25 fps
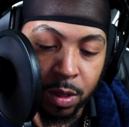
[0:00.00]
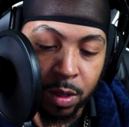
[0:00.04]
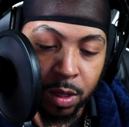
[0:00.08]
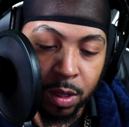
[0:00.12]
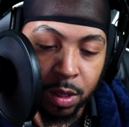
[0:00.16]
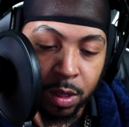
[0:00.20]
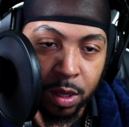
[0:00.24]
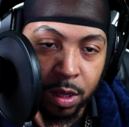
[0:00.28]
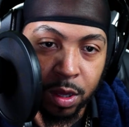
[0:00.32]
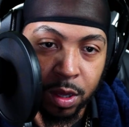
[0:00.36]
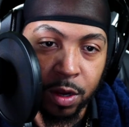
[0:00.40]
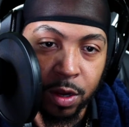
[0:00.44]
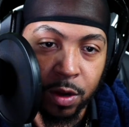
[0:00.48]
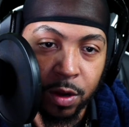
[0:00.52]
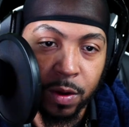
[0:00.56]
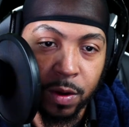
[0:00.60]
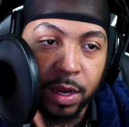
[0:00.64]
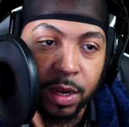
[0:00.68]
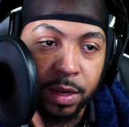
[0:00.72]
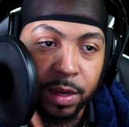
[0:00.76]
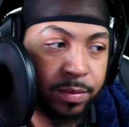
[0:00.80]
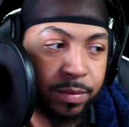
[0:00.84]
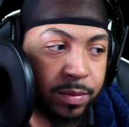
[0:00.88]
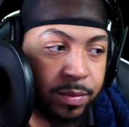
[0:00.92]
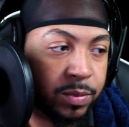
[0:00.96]
All right,
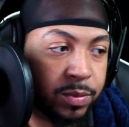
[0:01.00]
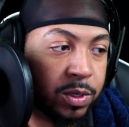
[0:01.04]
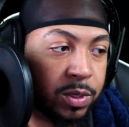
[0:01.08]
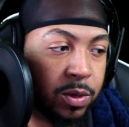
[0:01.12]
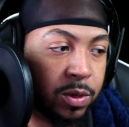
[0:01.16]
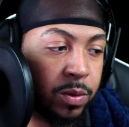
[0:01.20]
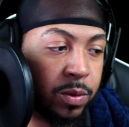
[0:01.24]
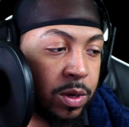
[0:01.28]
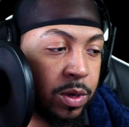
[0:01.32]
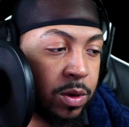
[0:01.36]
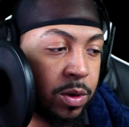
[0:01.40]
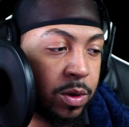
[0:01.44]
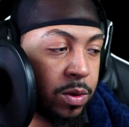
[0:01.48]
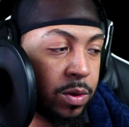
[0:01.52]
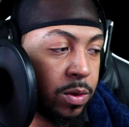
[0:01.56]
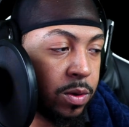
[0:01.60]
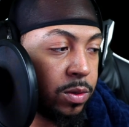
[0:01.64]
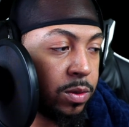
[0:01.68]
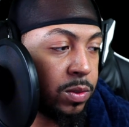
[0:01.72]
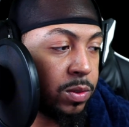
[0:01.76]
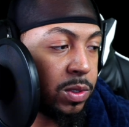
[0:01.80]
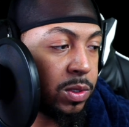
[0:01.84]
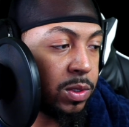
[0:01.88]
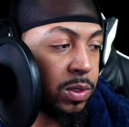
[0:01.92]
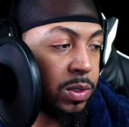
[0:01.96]
so we're going to go
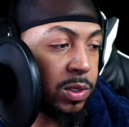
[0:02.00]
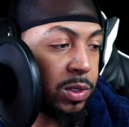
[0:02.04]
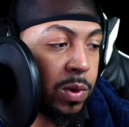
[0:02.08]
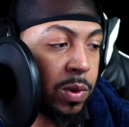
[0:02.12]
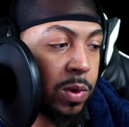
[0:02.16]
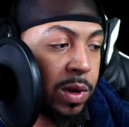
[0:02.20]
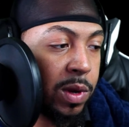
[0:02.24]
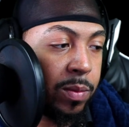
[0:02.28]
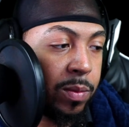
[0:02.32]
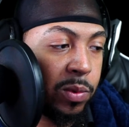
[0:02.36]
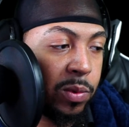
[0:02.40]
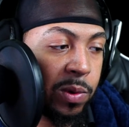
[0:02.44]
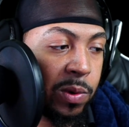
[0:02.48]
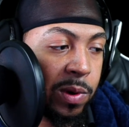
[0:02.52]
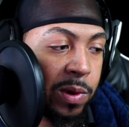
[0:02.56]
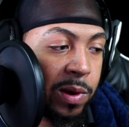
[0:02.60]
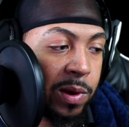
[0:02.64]
use this whiteboard.